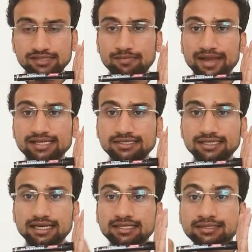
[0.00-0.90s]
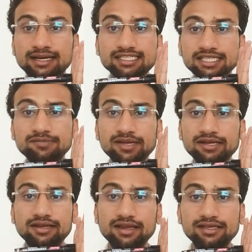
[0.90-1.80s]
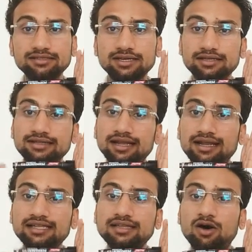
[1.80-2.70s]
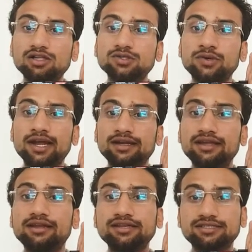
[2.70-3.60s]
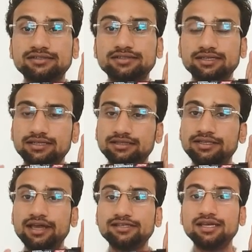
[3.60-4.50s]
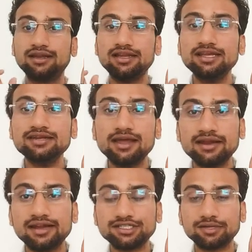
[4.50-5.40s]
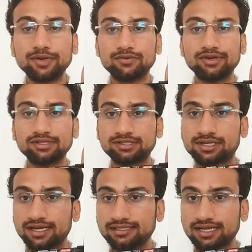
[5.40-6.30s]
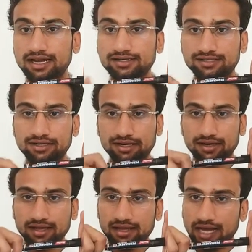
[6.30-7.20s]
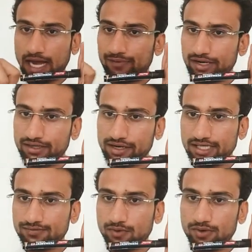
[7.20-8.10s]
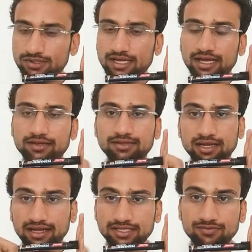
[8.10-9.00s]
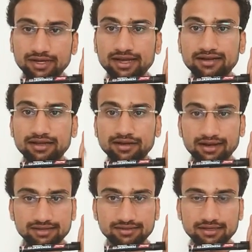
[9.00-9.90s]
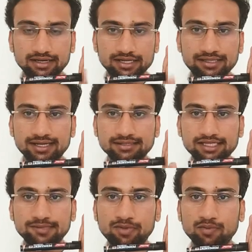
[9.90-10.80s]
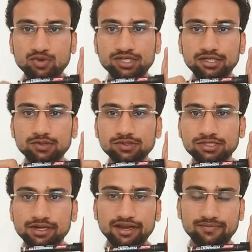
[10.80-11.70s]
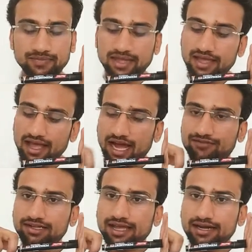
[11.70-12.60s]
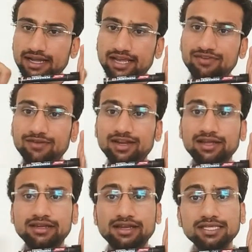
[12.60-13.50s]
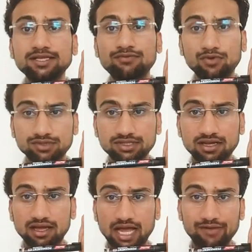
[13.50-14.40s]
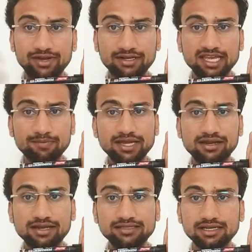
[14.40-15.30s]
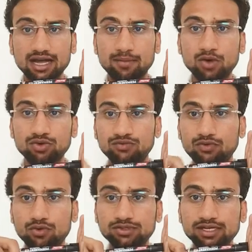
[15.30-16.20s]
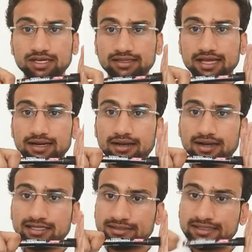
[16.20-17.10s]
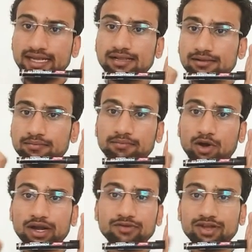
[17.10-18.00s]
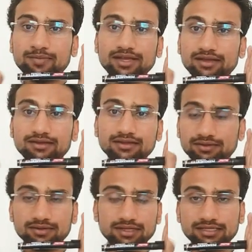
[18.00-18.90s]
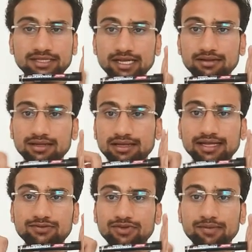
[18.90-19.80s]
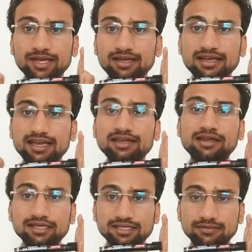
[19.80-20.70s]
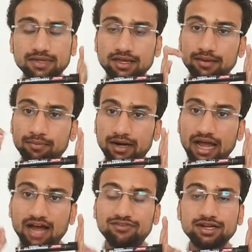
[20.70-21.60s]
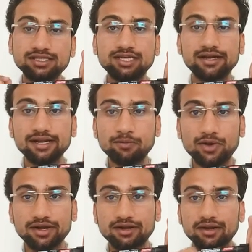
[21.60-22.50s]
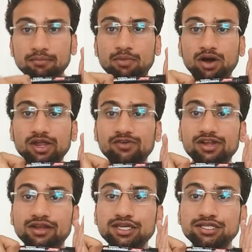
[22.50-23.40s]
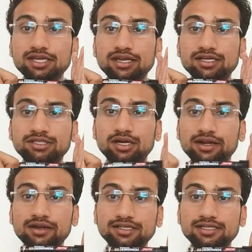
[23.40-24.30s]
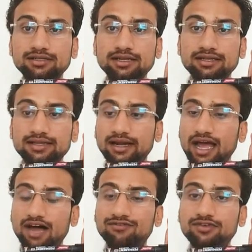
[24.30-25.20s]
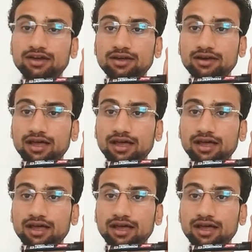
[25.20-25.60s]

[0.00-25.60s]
means stress is being increased, then length also get increases. There is a linear relation between stress and strain. I will increase force, the length will get increased. Stress is proportional to strain. After that, if I will increase the force, I will keep increasing amount of force, then still length will be increasing. But after a certain point, body will reach in a certain region that after